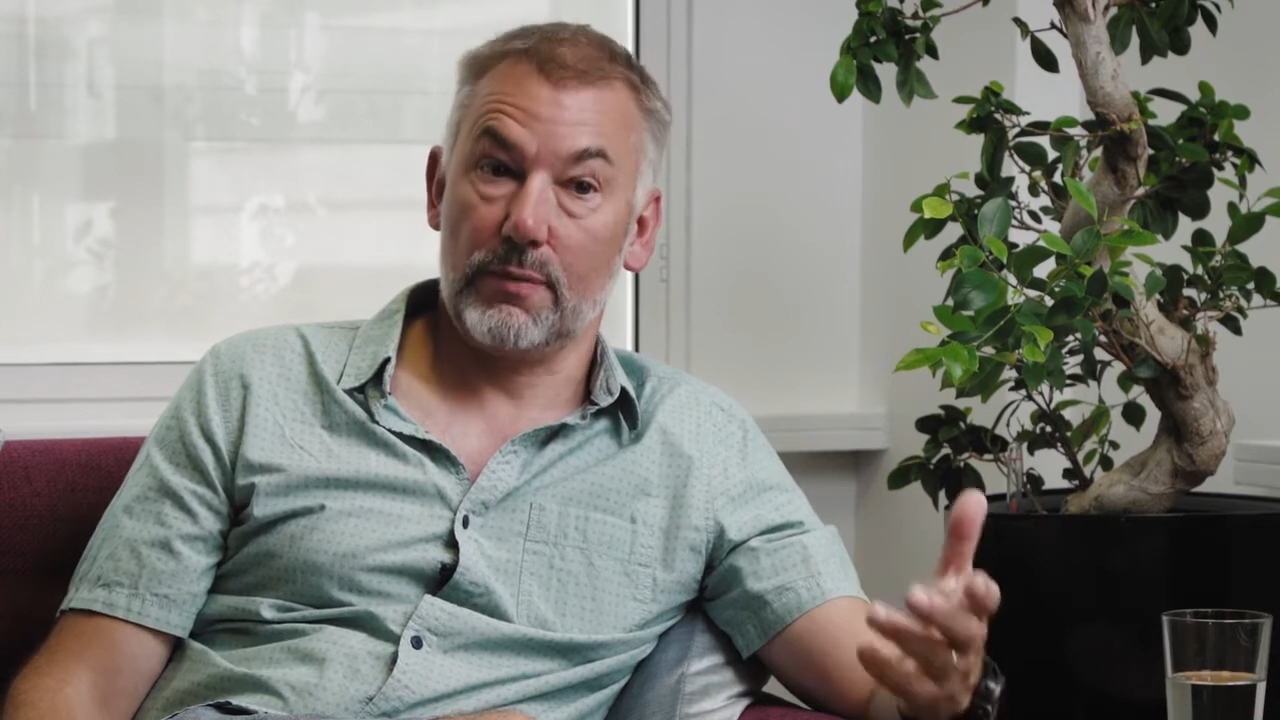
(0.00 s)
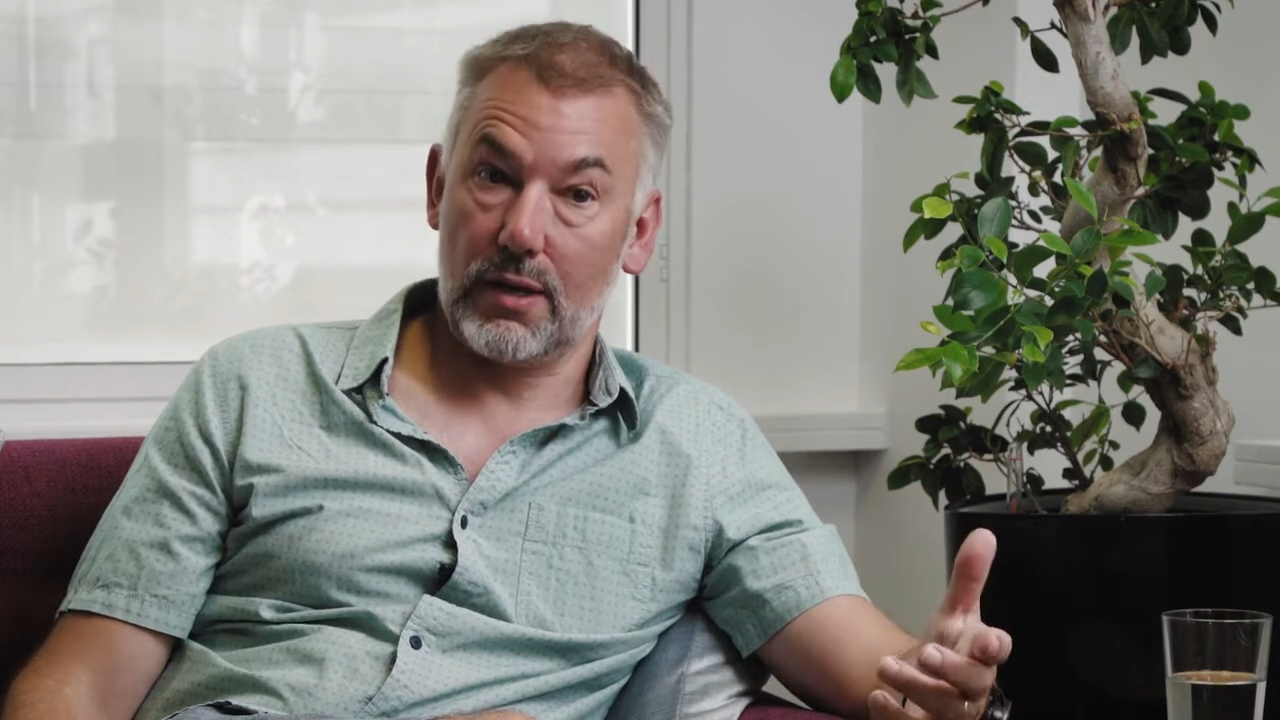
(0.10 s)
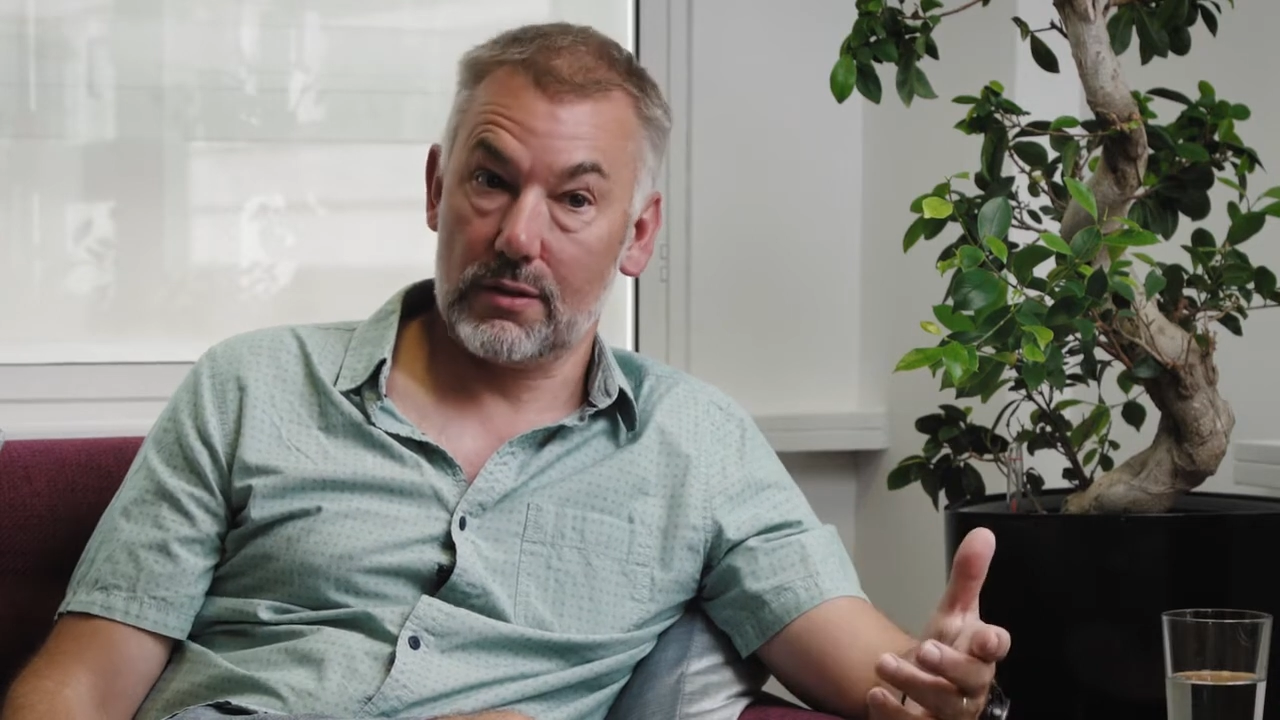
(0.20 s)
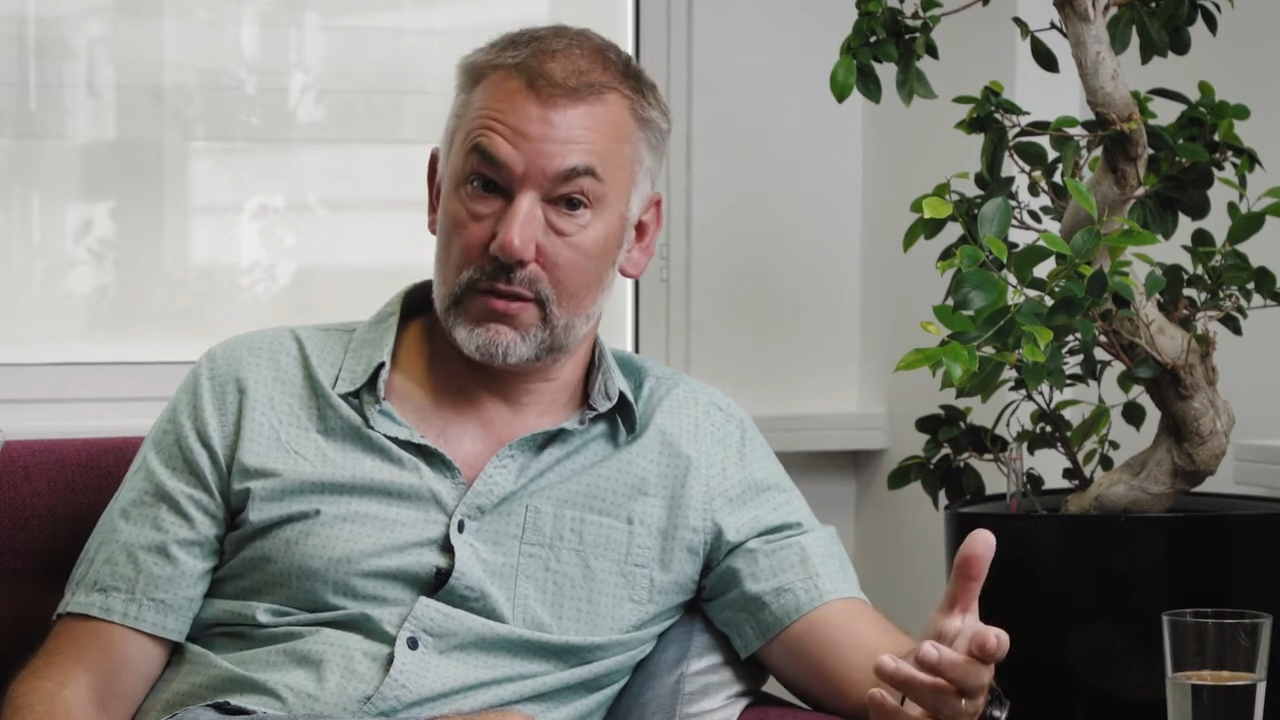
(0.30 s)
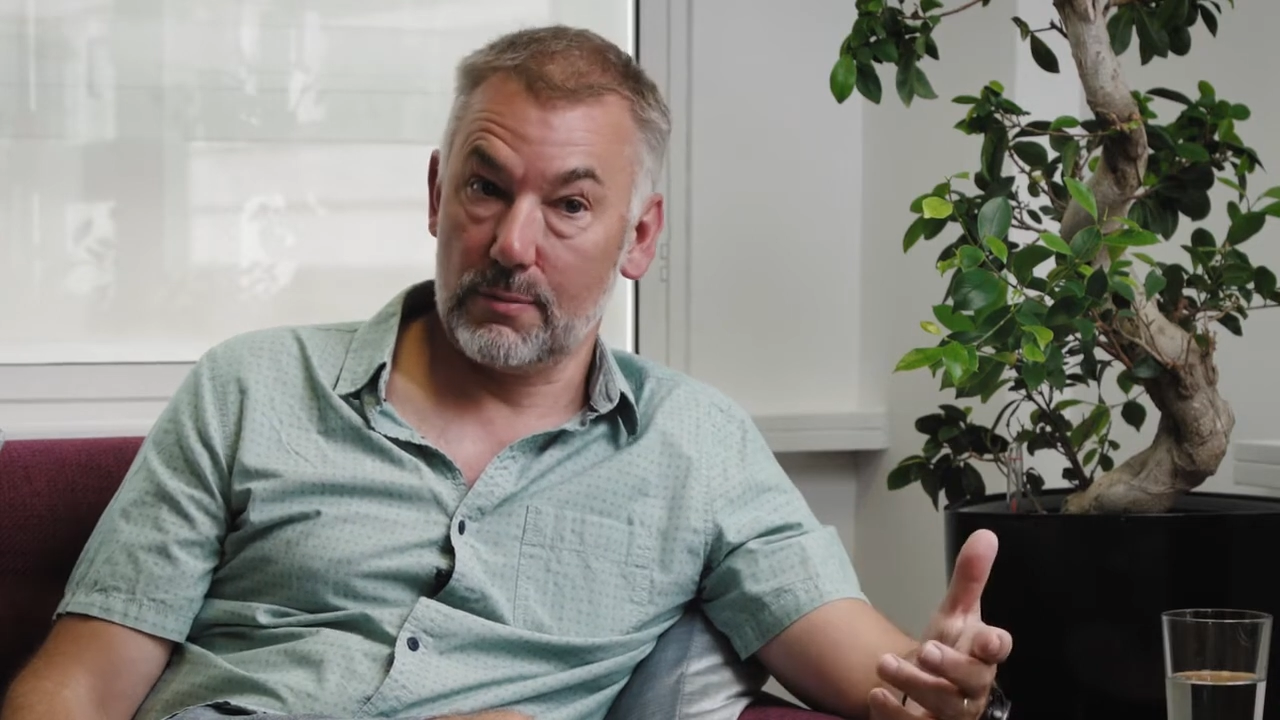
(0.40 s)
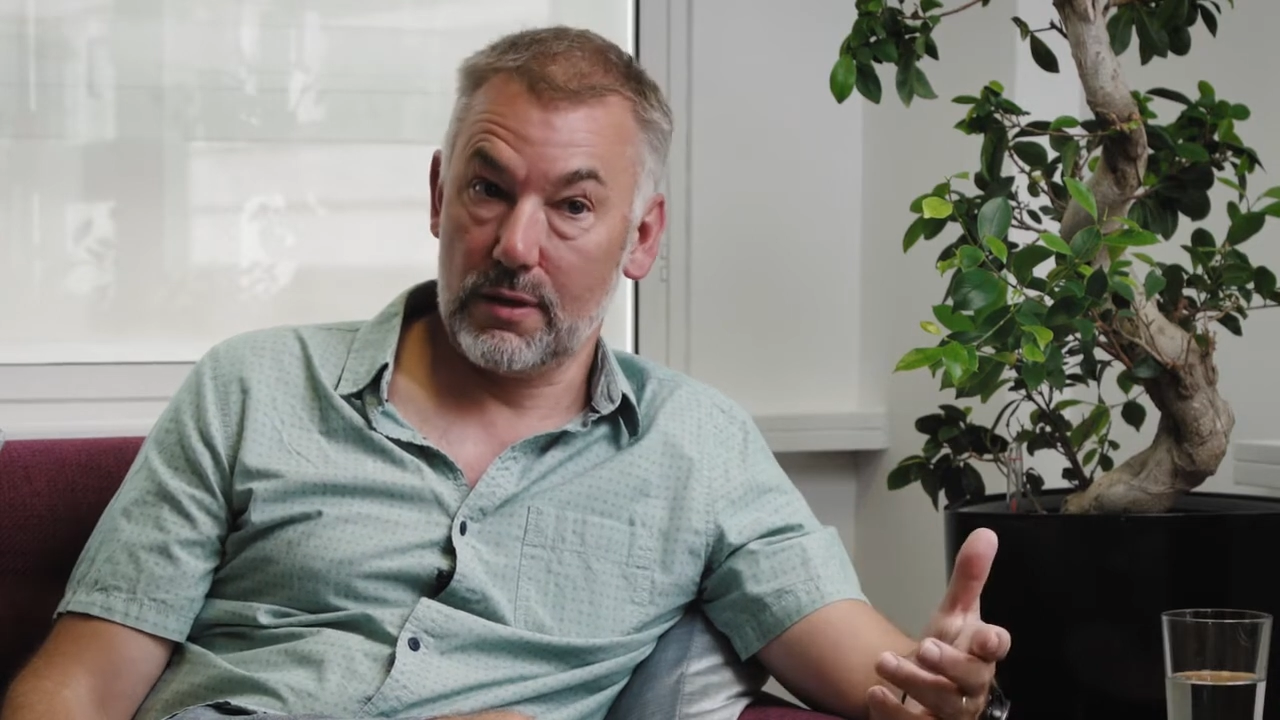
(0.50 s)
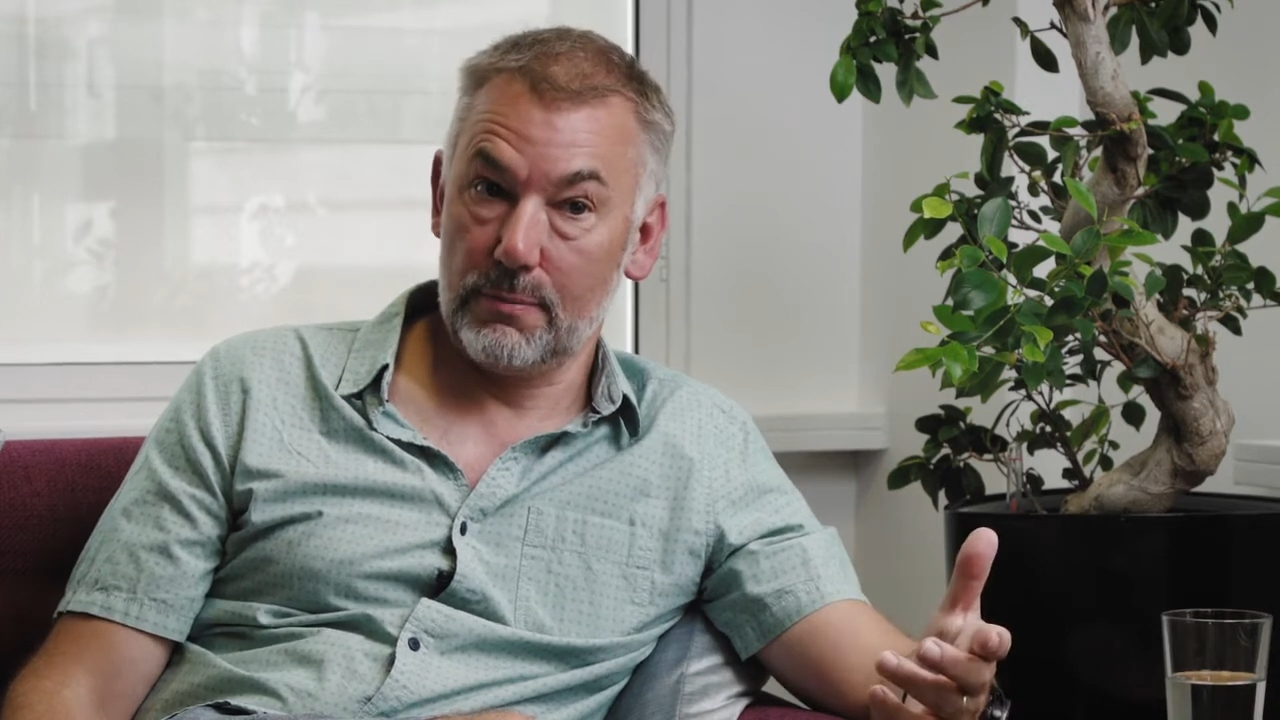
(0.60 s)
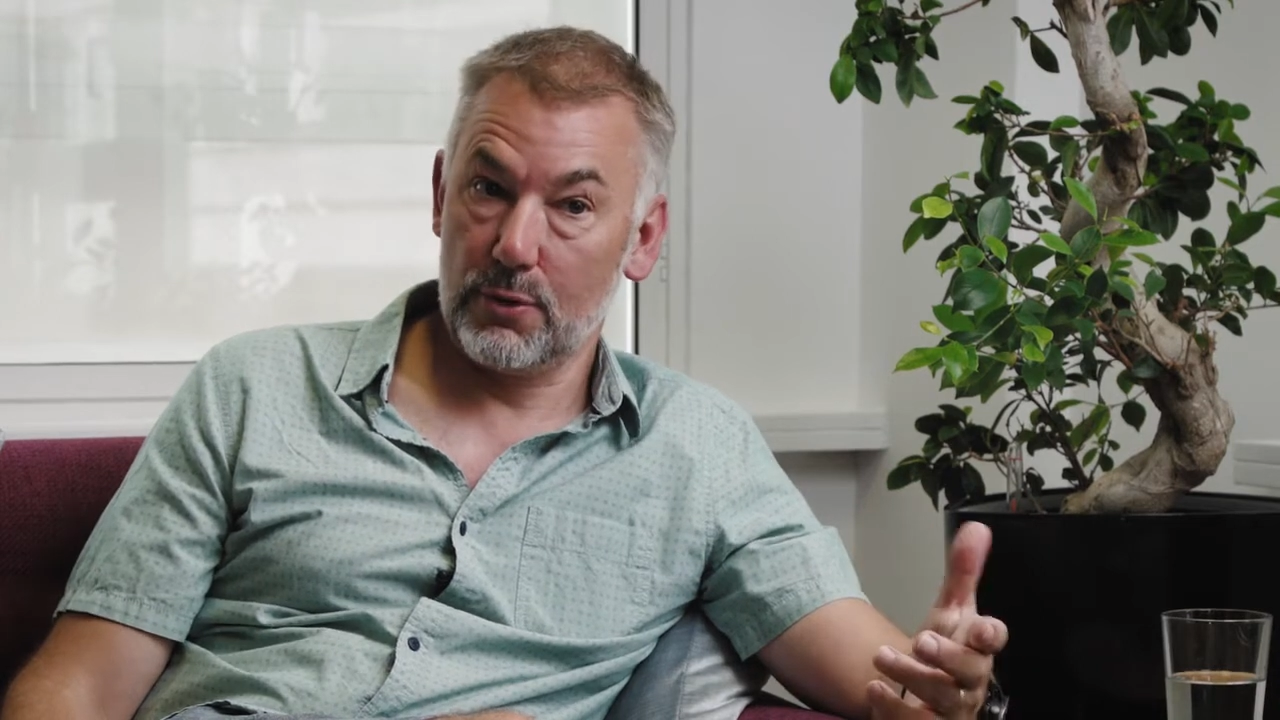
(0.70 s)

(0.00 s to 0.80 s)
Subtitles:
the customer,